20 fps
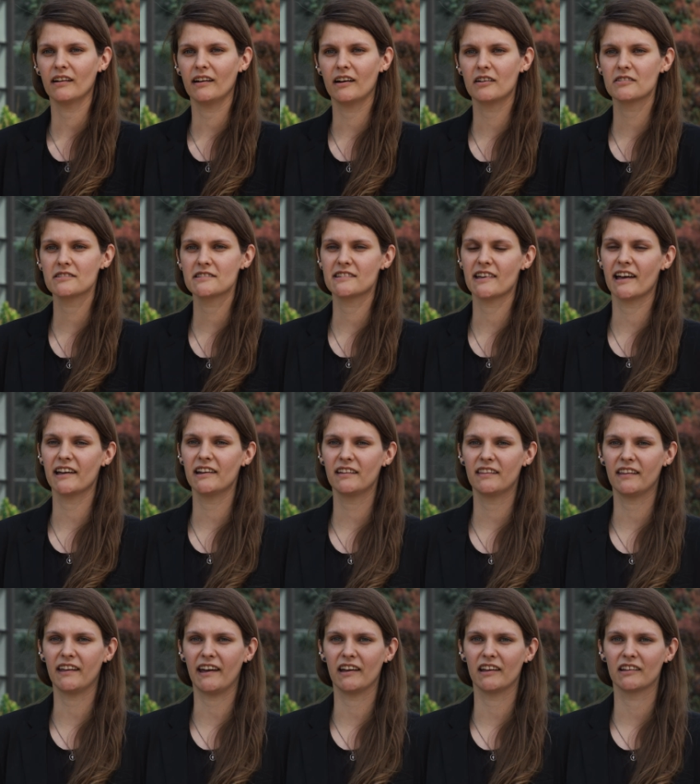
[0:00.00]
outside of
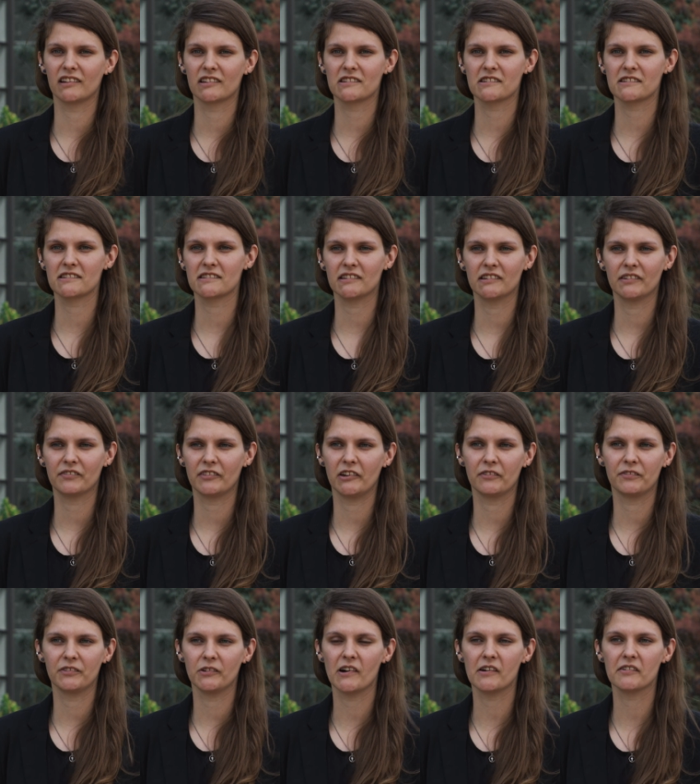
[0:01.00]
that, just even a
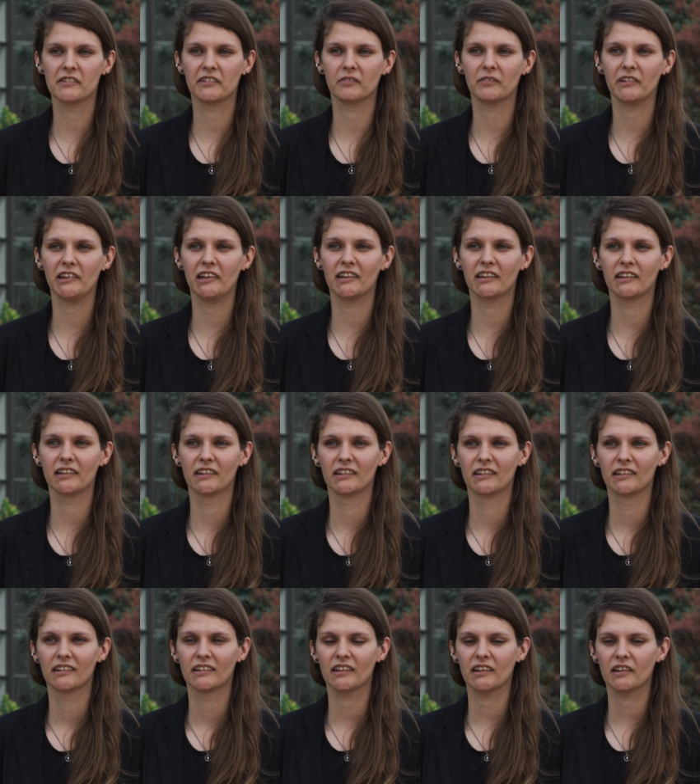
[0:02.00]
few hours a week
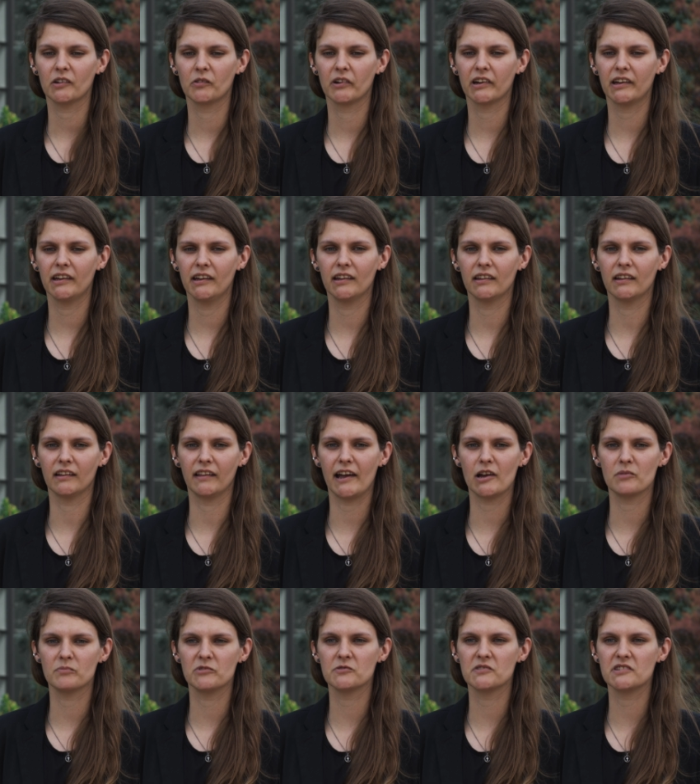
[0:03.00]
working in the
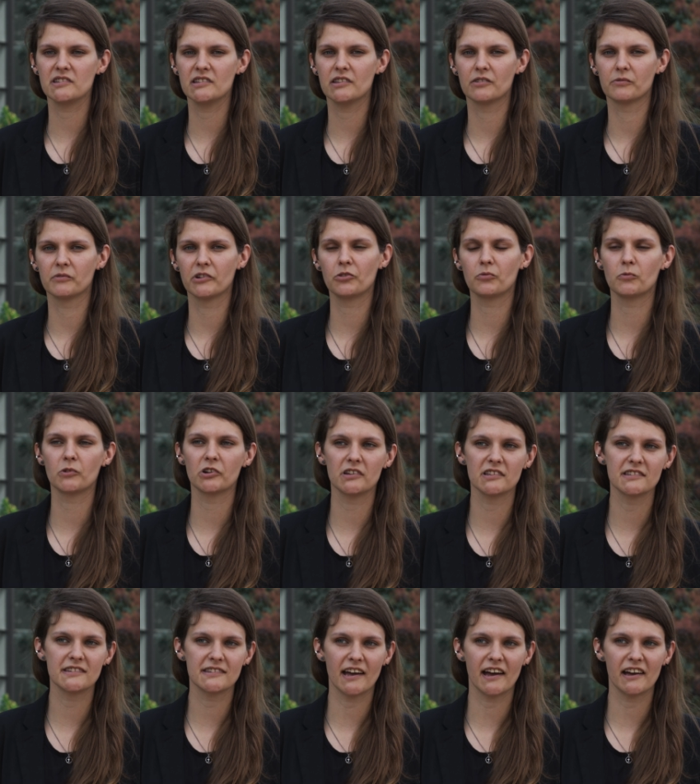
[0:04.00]
lab, you see the real
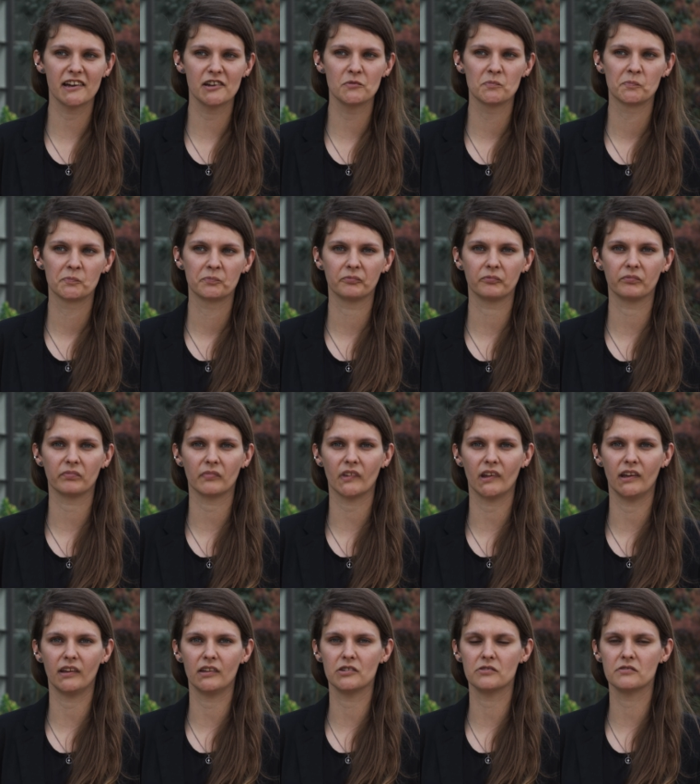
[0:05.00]
world side,
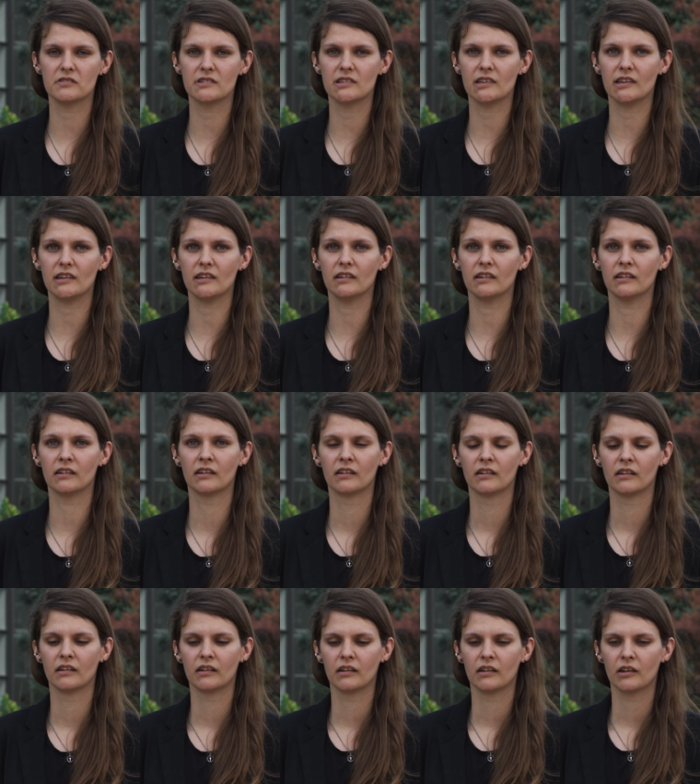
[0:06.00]
and you see
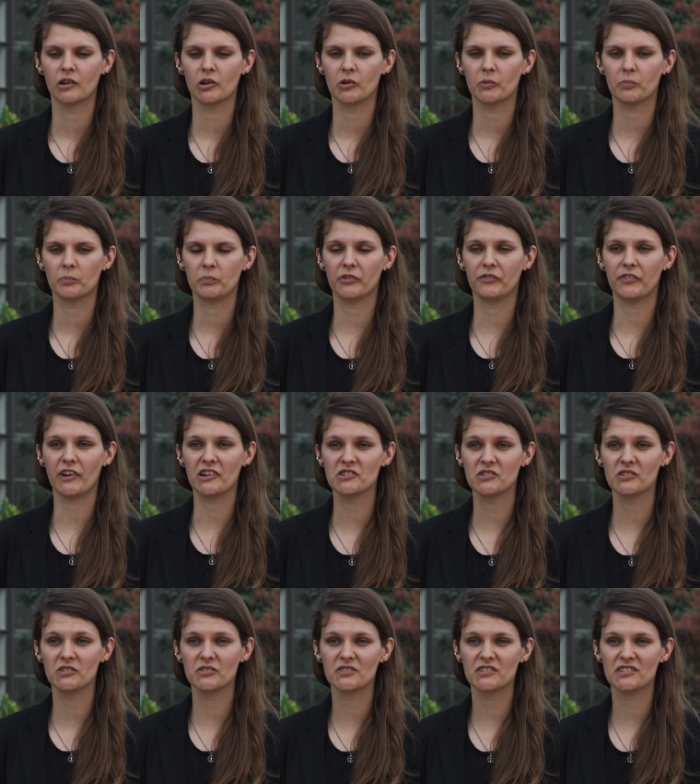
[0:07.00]

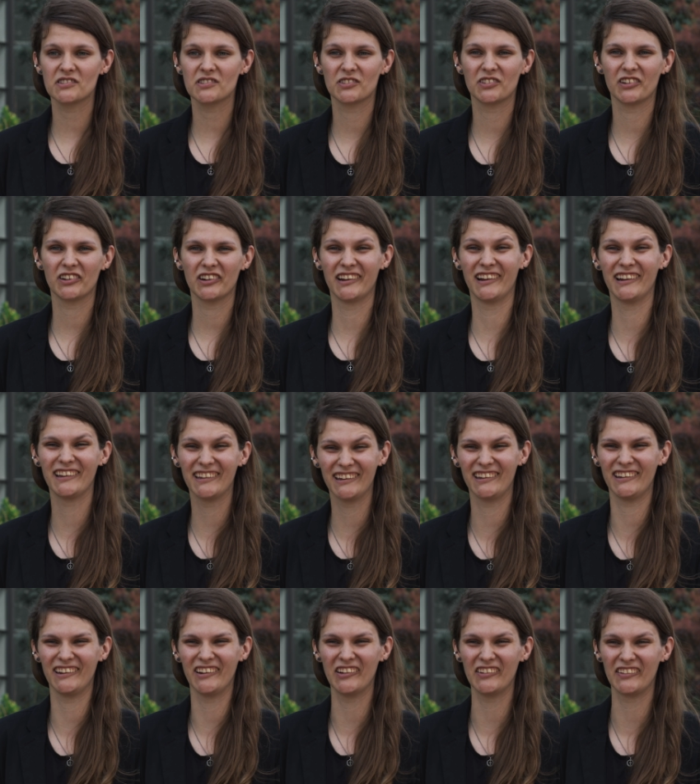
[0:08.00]
professionals who,
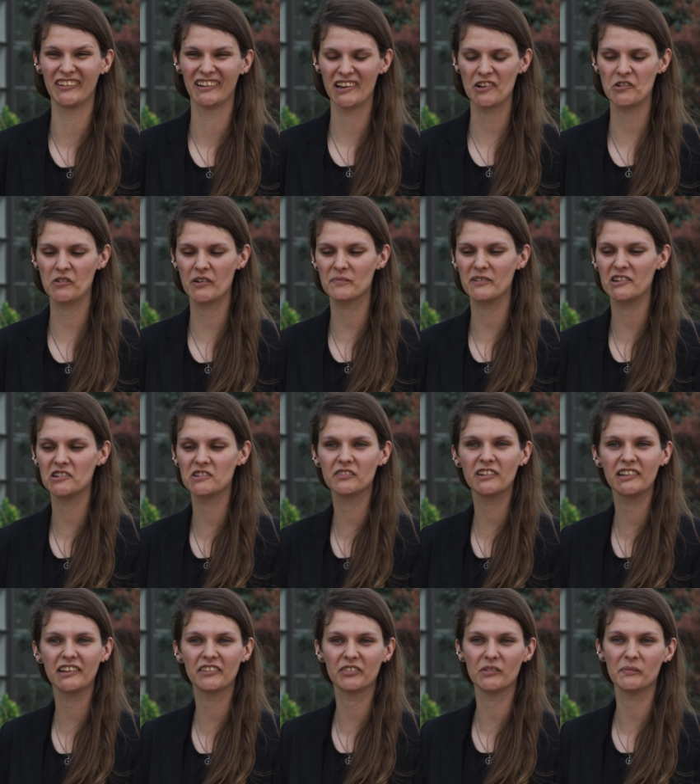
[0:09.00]
you know, who have been
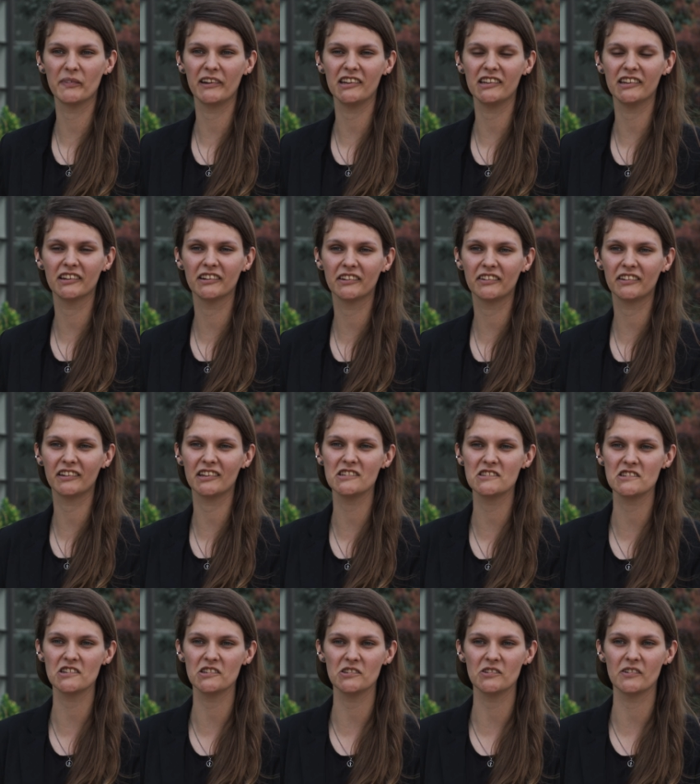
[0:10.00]
doing this for many years,
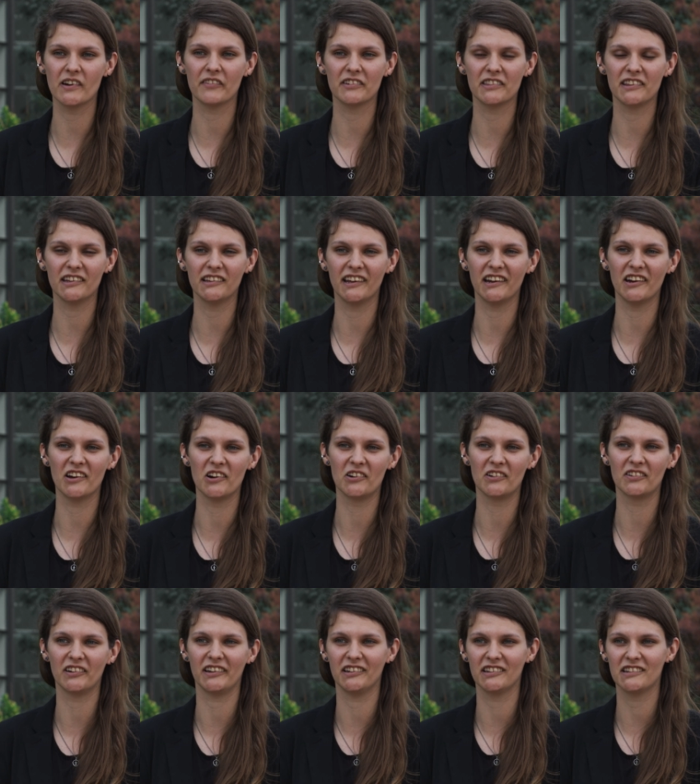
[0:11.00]
teaching you everything they
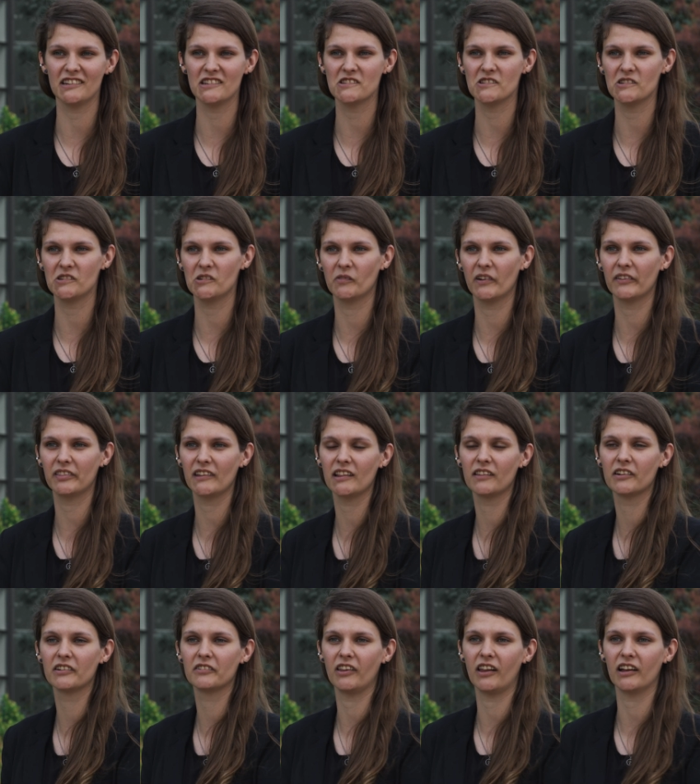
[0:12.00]
know and teaching you what they
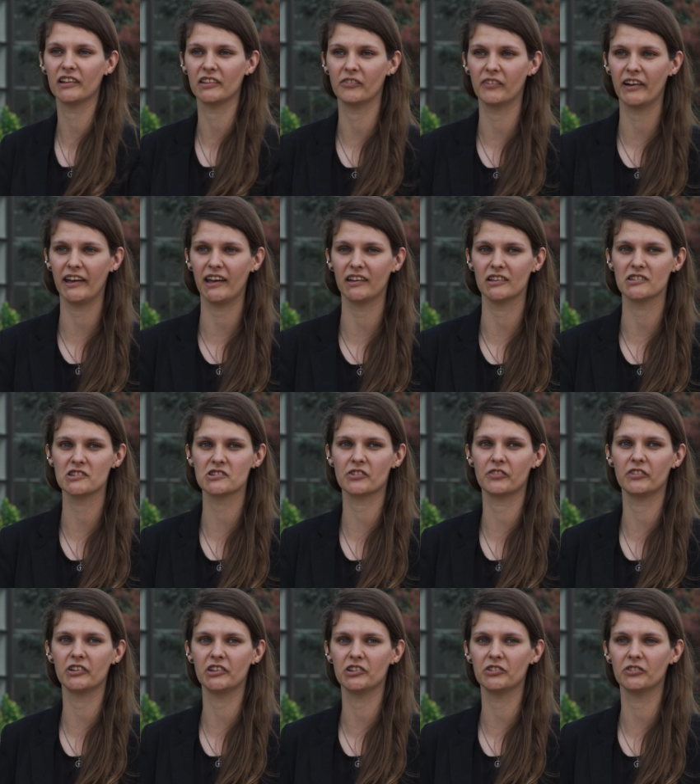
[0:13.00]
learned along the way and
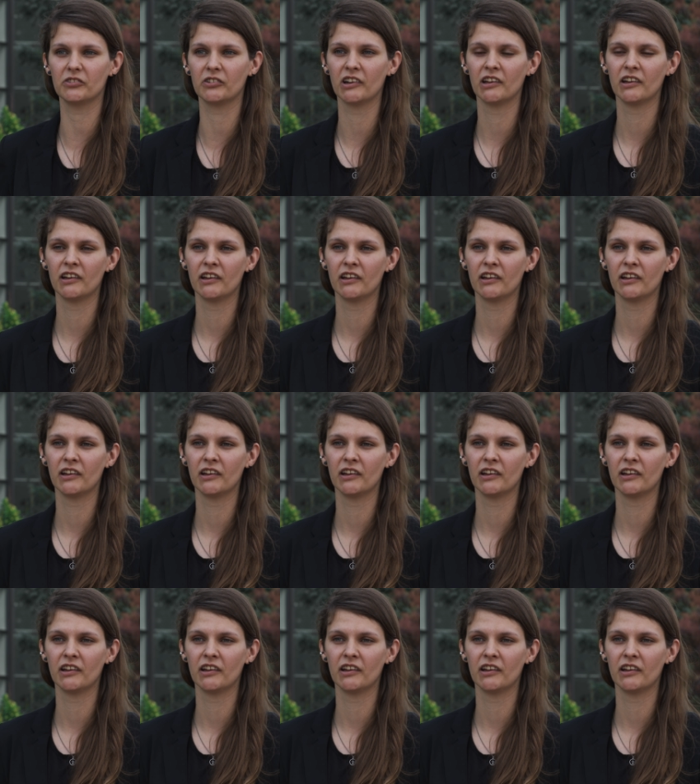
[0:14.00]
showing you